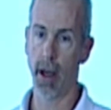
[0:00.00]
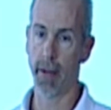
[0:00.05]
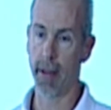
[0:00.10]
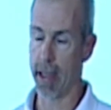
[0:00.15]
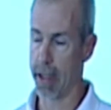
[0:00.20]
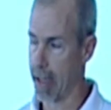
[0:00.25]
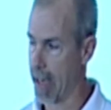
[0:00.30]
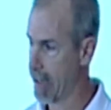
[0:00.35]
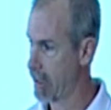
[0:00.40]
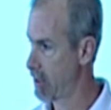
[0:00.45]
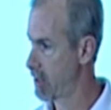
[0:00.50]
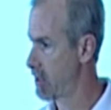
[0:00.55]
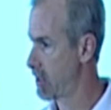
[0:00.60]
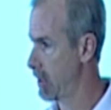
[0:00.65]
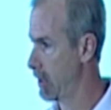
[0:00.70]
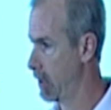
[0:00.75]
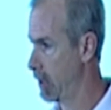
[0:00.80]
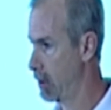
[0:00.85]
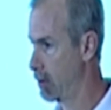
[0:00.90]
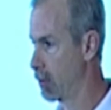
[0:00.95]
They like to
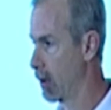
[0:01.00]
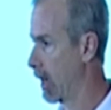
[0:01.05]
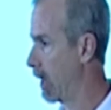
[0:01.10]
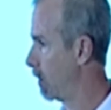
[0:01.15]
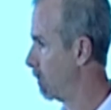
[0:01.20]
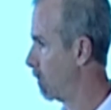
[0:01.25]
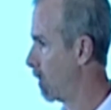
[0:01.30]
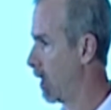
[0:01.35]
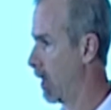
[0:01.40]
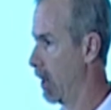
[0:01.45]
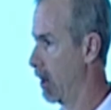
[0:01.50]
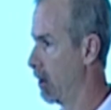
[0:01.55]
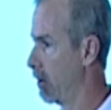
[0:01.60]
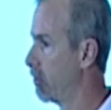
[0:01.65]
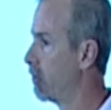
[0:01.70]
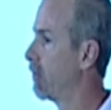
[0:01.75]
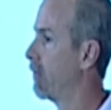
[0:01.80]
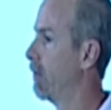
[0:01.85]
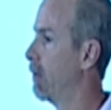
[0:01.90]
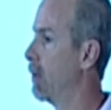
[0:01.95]
see ground
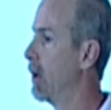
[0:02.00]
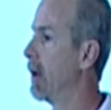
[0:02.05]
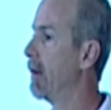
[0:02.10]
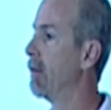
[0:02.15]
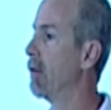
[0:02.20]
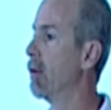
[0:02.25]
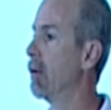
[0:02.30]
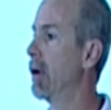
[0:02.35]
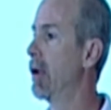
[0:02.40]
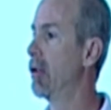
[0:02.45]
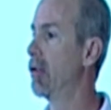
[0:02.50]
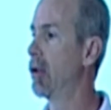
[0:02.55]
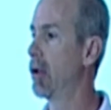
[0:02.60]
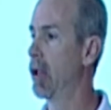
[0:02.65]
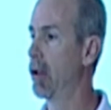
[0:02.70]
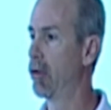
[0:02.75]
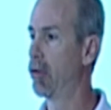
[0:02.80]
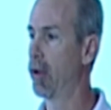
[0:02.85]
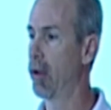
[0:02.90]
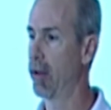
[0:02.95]
wires for whatever reason,
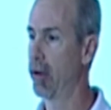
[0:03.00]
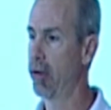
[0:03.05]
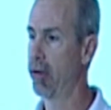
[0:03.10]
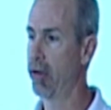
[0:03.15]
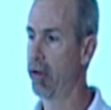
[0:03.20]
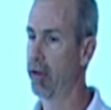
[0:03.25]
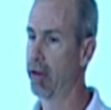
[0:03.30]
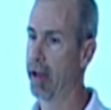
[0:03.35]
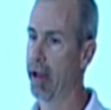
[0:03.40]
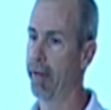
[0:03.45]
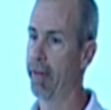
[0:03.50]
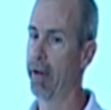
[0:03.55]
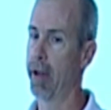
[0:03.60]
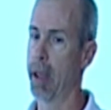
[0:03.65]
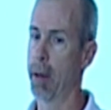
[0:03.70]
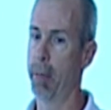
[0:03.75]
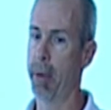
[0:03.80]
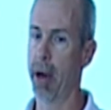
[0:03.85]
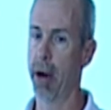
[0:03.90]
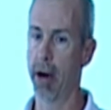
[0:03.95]
and so this is
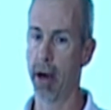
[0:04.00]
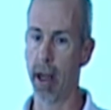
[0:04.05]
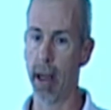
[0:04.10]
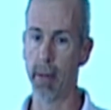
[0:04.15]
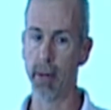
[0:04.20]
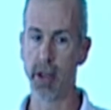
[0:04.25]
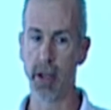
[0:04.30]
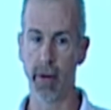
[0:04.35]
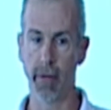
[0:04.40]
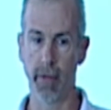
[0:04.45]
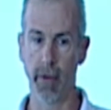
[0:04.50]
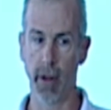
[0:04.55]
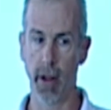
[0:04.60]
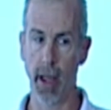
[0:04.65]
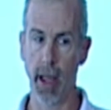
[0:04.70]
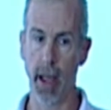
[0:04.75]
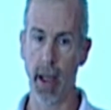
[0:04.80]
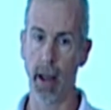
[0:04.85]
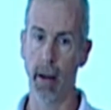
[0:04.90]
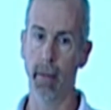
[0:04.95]
definitely a paradigm shift for
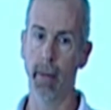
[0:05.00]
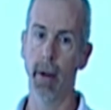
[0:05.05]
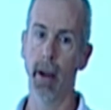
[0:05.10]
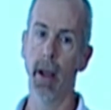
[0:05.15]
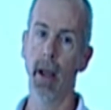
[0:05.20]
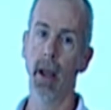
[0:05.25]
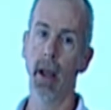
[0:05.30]
them